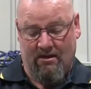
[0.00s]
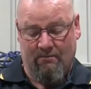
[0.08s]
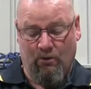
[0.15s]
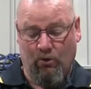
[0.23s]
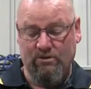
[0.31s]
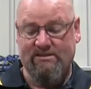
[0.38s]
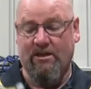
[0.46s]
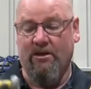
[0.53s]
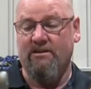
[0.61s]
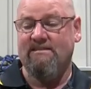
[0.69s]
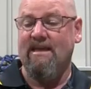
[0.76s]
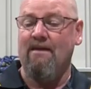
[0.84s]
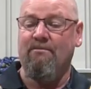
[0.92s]
Also,
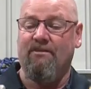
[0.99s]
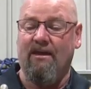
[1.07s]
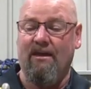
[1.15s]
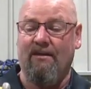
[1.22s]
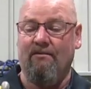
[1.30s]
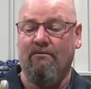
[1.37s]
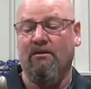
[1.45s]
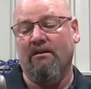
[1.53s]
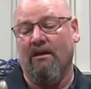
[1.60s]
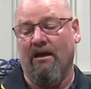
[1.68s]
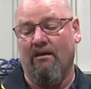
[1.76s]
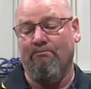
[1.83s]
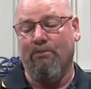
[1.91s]
same thing,
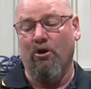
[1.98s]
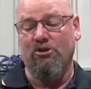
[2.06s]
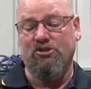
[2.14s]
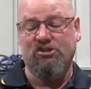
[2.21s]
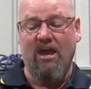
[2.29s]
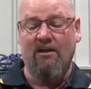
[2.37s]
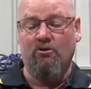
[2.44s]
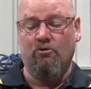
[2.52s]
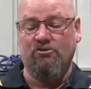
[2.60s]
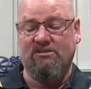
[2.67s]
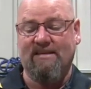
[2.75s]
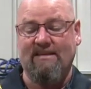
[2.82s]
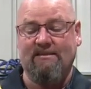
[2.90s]
bow shackle
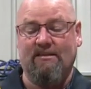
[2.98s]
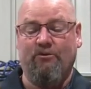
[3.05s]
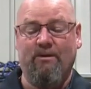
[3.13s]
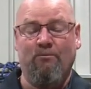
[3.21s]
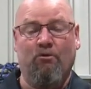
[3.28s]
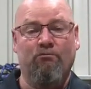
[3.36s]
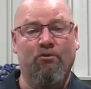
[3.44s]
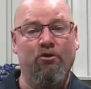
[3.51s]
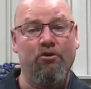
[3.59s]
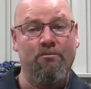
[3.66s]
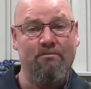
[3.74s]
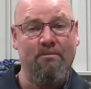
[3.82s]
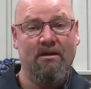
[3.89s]
just has a little bit more
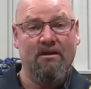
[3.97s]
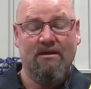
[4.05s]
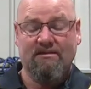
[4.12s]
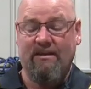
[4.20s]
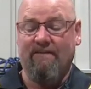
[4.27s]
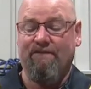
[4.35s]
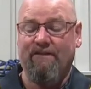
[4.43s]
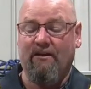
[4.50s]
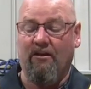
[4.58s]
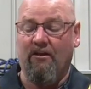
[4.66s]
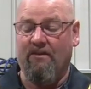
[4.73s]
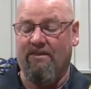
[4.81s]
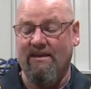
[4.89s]
room, so you can fit a
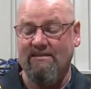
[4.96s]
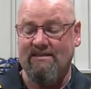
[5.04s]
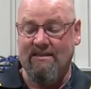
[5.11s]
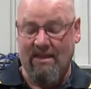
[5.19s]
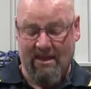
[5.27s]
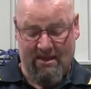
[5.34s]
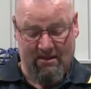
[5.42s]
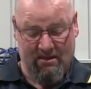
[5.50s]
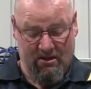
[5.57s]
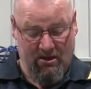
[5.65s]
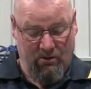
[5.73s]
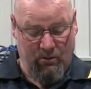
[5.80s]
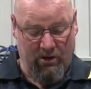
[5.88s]
lot of things in there,
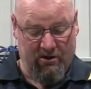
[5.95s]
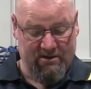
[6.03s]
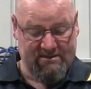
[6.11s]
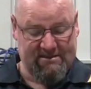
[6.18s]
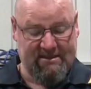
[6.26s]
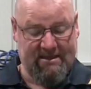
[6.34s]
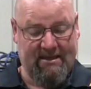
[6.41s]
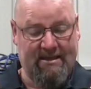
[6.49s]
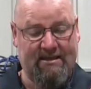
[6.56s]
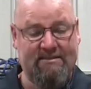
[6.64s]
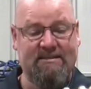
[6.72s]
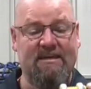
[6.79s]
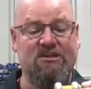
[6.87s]
whereas
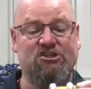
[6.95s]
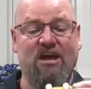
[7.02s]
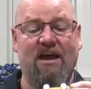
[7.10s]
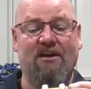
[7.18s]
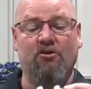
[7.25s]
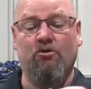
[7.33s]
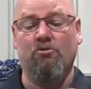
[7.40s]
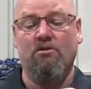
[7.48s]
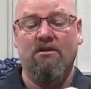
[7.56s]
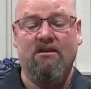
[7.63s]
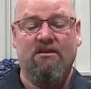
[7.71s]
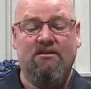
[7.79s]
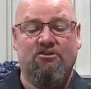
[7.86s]
the D shackle,
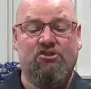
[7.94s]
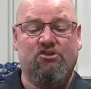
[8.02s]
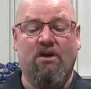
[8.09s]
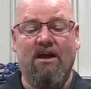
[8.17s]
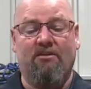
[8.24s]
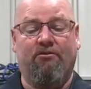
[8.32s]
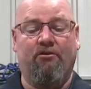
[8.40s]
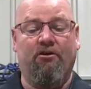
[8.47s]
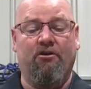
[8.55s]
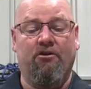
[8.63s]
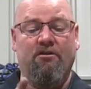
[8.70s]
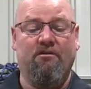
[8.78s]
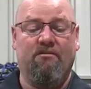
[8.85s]
straight
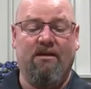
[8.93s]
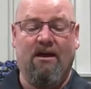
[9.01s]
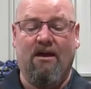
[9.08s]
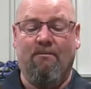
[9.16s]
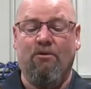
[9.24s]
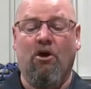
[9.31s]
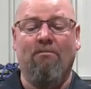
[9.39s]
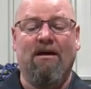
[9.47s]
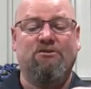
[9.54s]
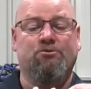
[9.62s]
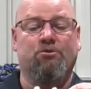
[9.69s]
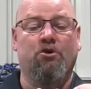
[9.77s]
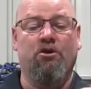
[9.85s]
through, not
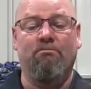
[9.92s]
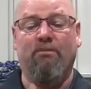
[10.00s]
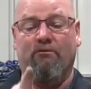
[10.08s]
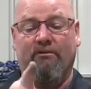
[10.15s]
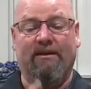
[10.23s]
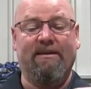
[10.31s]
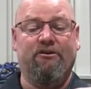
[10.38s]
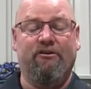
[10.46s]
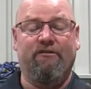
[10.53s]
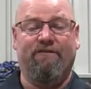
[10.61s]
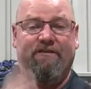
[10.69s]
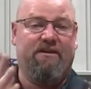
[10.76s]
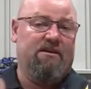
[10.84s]
much room, but really
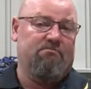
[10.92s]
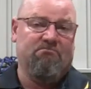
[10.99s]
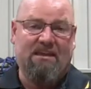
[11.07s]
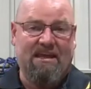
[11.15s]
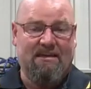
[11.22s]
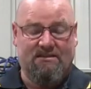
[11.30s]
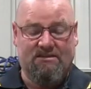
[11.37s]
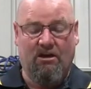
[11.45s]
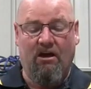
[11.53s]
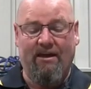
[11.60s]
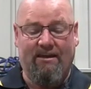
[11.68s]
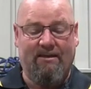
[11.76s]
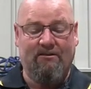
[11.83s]
good for neat,
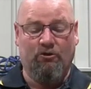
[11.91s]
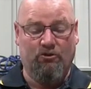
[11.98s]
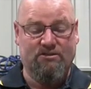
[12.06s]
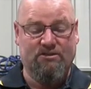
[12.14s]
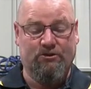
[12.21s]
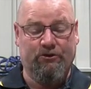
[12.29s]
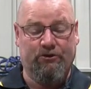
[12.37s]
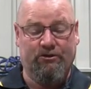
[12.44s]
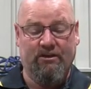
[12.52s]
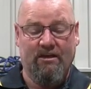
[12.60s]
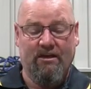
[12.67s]
tidy, looks good.